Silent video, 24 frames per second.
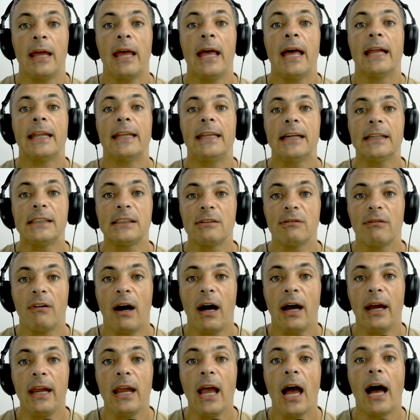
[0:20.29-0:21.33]
That's
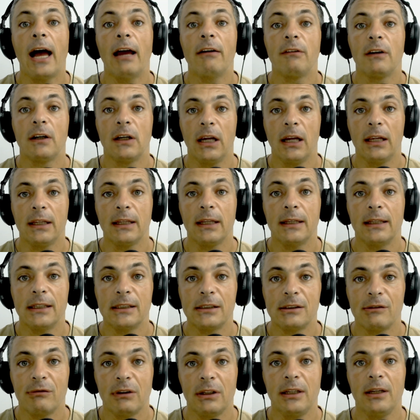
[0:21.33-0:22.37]
why I've created
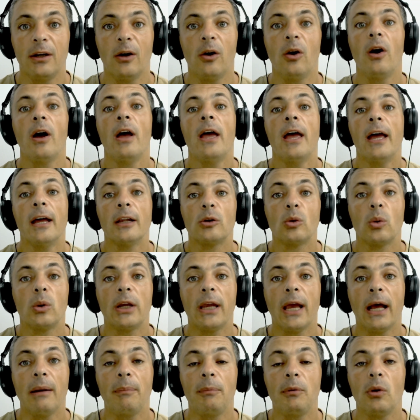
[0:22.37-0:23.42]
this video to
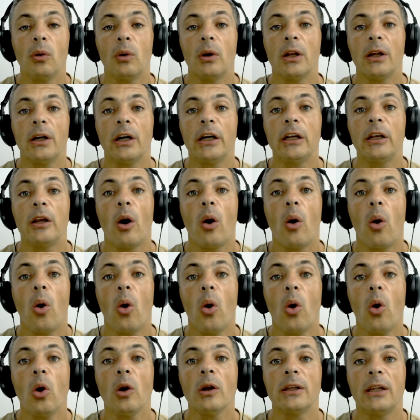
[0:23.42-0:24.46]
help you learn
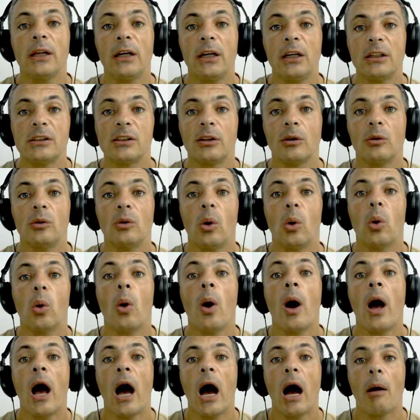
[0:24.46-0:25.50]
all there is to know
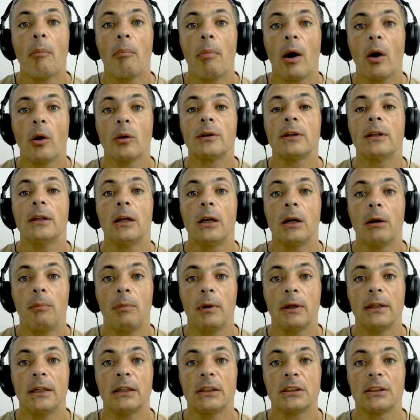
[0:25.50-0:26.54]
about the
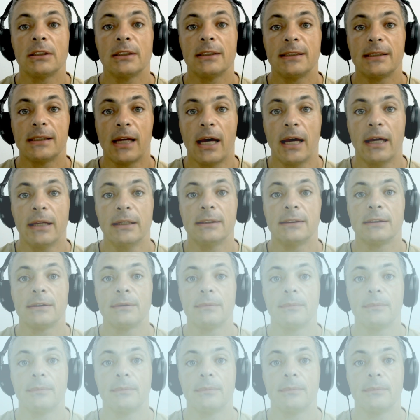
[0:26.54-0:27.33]
repetition signs.